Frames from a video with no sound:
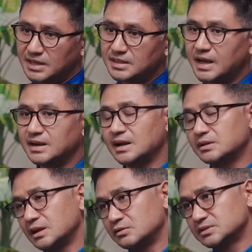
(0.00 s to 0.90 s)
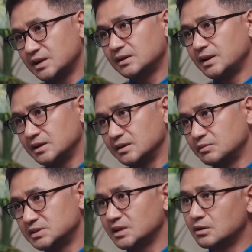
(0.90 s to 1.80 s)
we've done that, now that it was
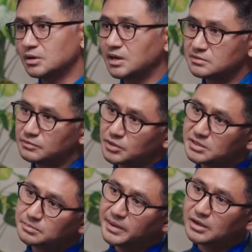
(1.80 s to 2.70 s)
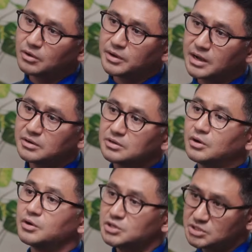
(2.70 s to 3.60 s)
regulated, we said, look, let's focus back on our
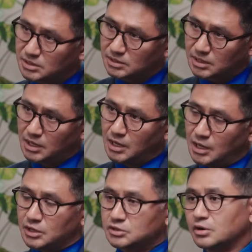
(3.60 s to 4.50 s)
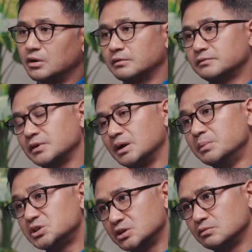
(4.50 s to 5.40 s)
original sort of
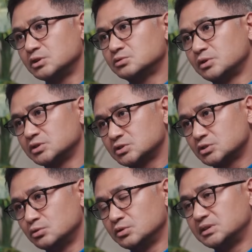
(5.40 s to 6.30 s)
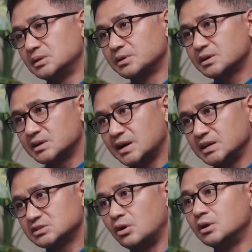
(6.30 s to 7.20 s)
mission, which was to
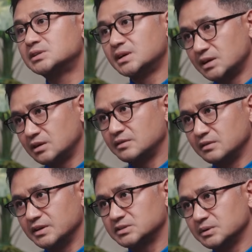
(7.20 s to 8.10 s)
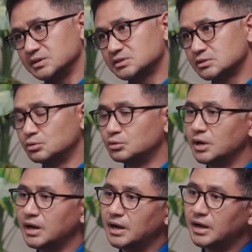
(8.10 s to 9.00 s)
democratize alternative investments to